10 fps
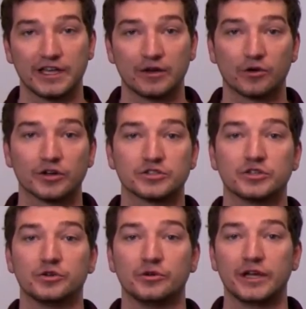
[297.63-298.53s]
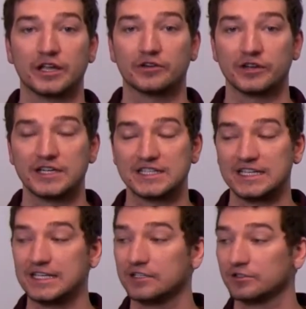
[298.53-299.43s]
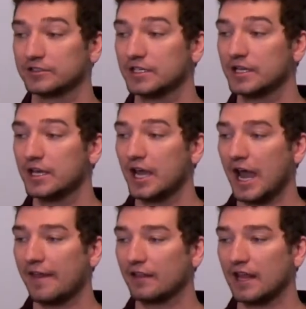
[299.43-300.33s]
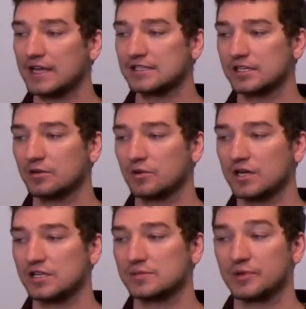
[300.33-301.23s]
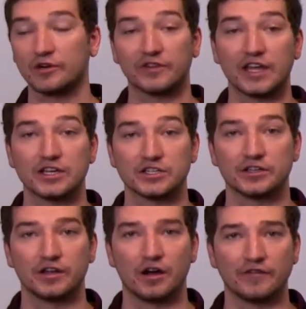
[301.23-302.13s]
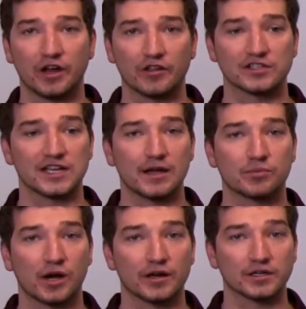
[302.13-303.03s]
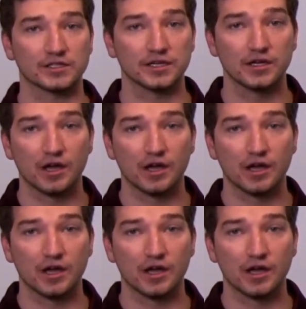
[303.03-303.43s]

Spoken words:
in order to increase yield. And then lastly was purification of another side product,